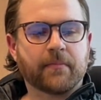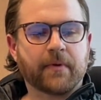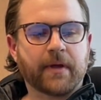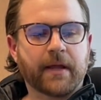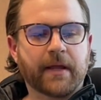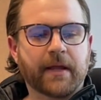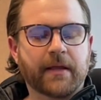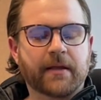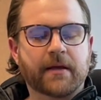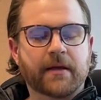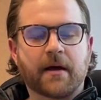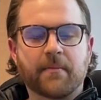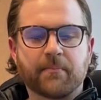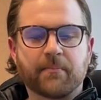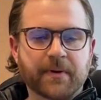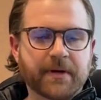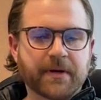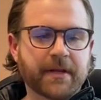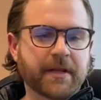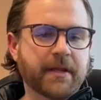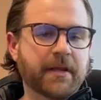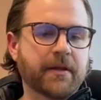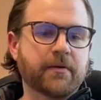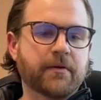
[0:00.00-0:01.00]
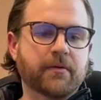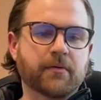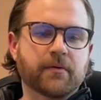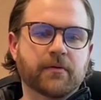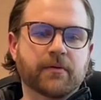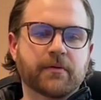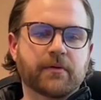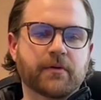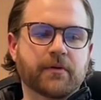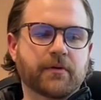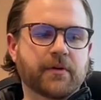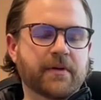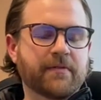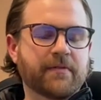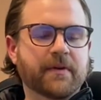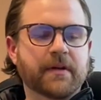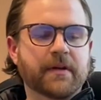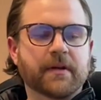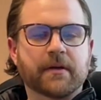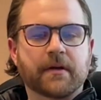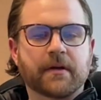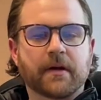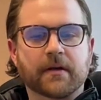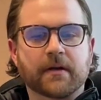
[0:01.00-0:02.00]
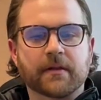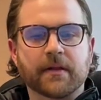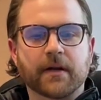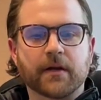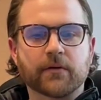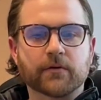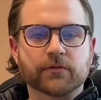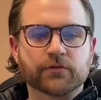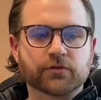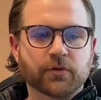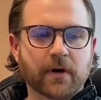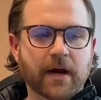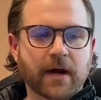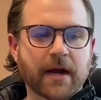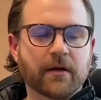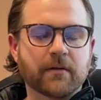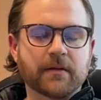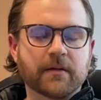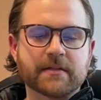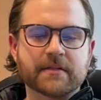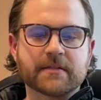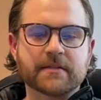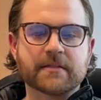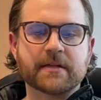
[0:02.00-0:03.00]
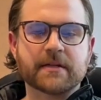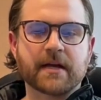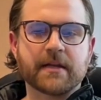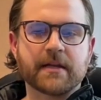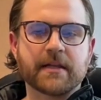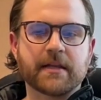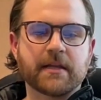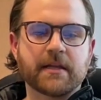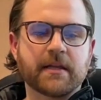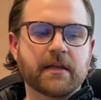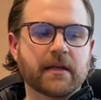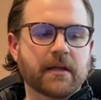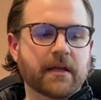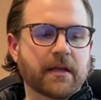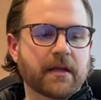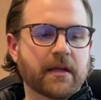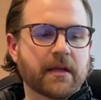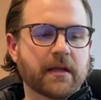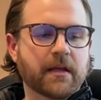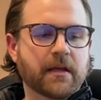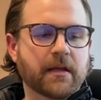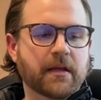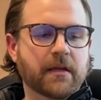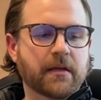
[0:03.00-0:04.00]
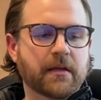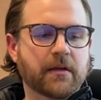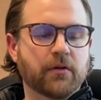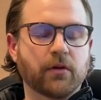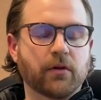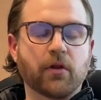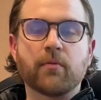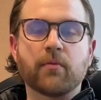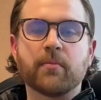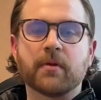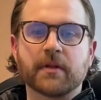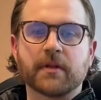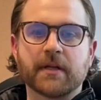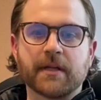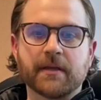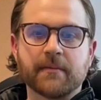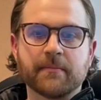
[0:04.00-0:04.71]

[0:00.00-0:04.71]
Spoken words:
a company or even a clinical trial, a study globally,